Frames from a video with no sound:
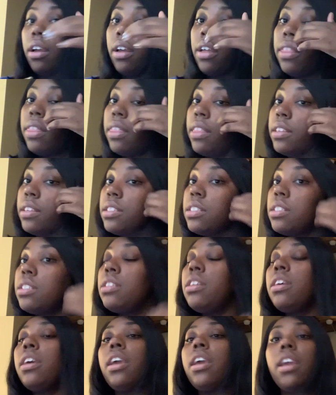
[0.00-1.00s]
And this is
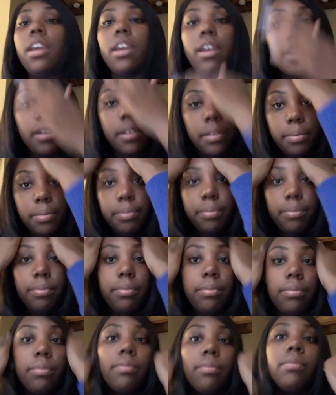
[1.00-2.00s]
the hair.
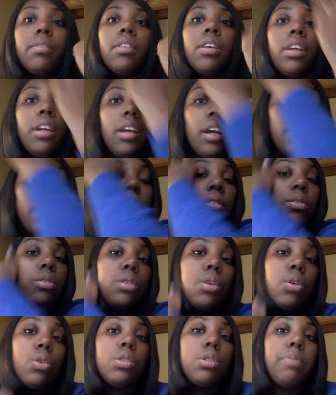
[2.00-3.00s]
I used
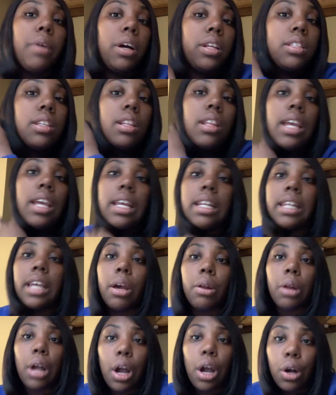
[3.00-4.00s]
Ghost Bond to lay it
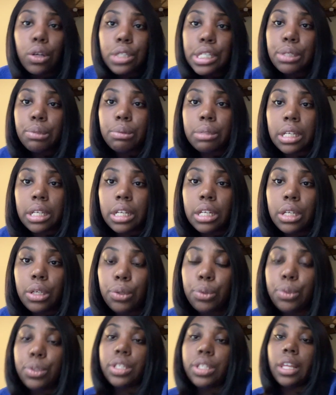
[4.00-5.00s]
down. I also did
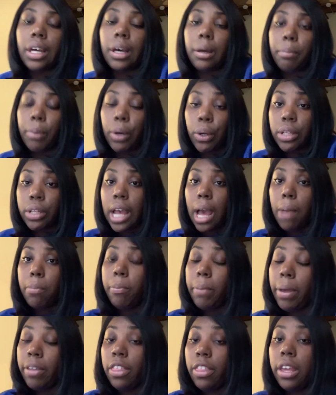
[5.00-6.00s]
use the bald cap
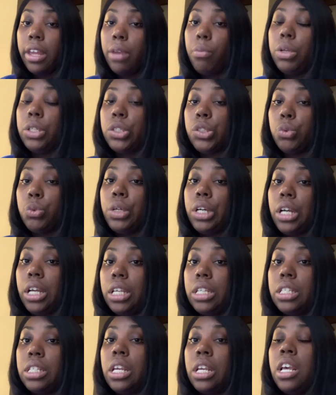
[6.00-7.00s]
method, which
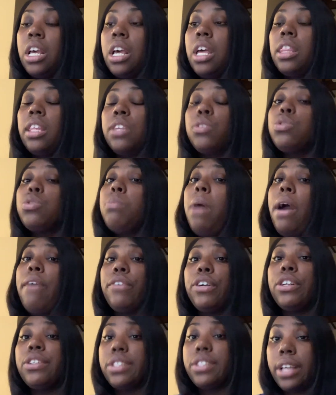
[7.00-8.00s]
was, this was my
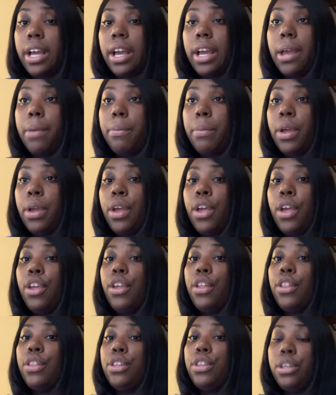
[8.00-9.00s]
first time
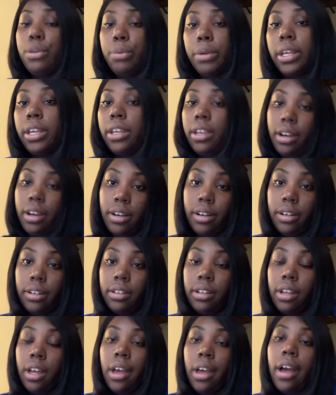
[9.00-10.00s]
doing it, y'all.
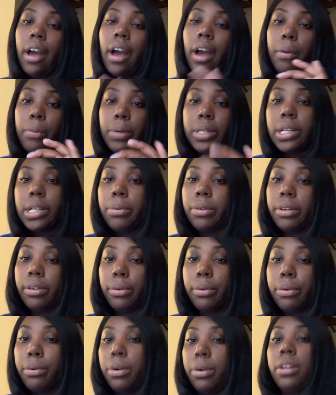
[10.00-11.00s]
I wish I would have
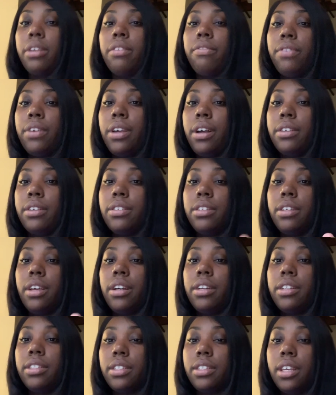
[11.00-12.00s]
recorded it for y'all so y'all
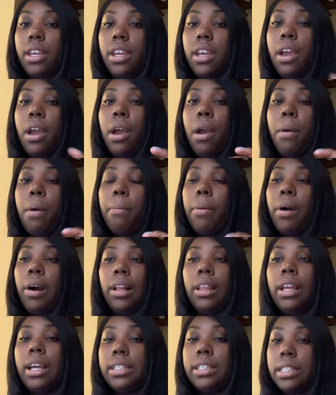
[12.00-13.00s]
could see. But
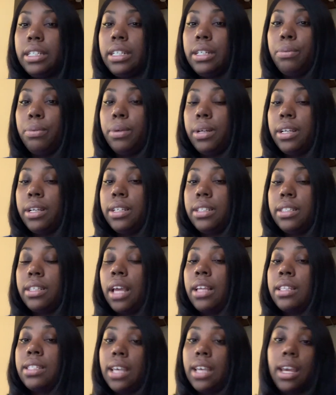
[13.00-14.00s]
all I did was
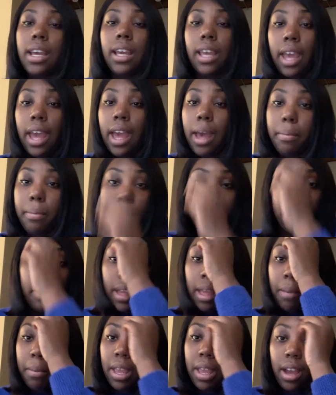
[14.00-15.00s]
take a cap. I
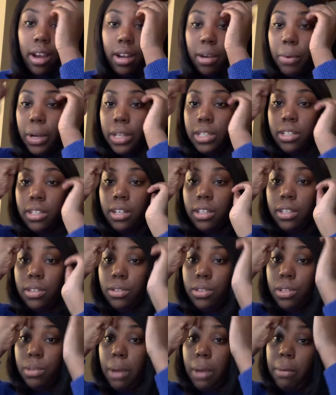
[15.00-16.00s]
mean, y'all could watch it on
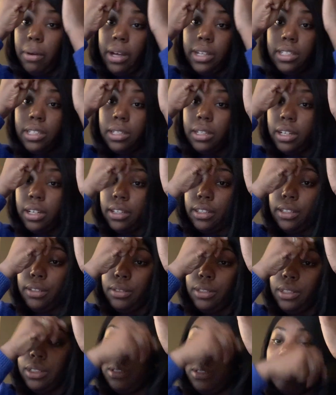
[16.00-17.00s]
YouTube. I watched it on
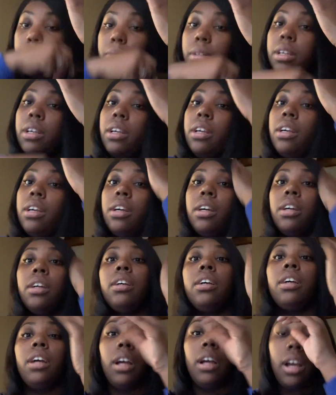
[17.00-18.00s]
YouTube.
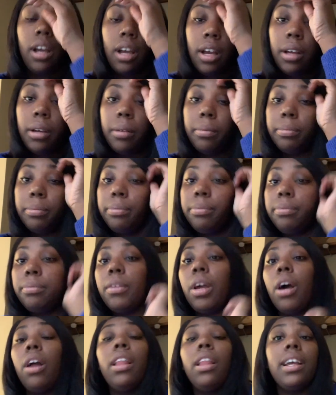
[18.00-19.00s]

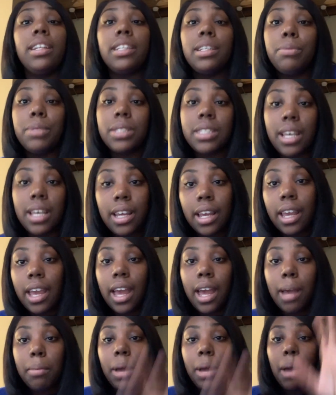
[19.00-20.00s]
All I did was take a
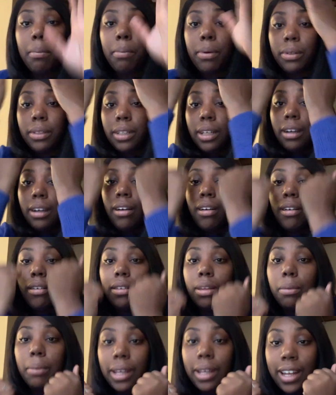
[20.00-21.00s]
cap. I pulled it all
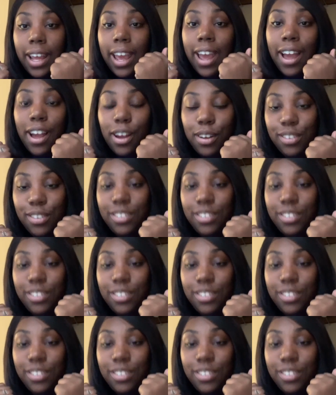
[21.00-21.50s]
the way down.